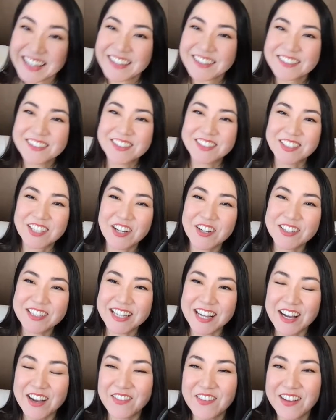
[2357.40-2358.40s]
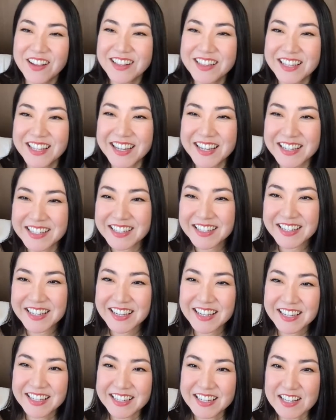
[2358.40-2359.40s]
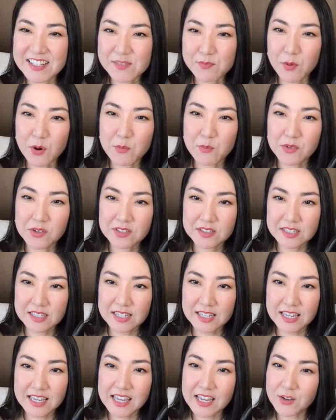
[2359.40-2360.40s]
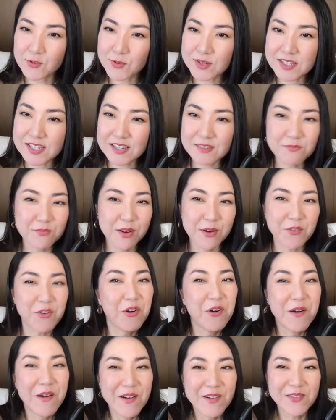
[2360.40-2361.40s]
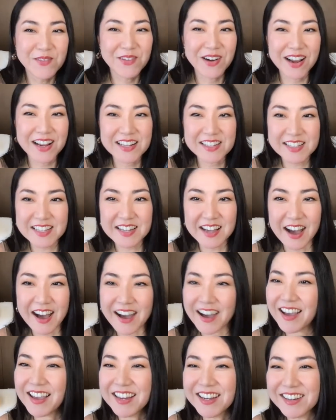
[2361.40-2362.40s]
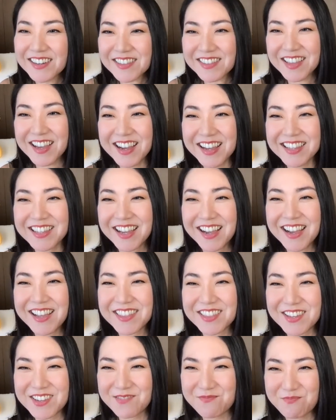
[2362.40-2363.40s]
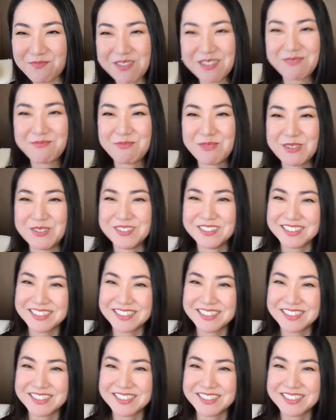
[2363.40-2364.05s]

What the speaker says: So Kamala is promoting equity but rising higher than other people,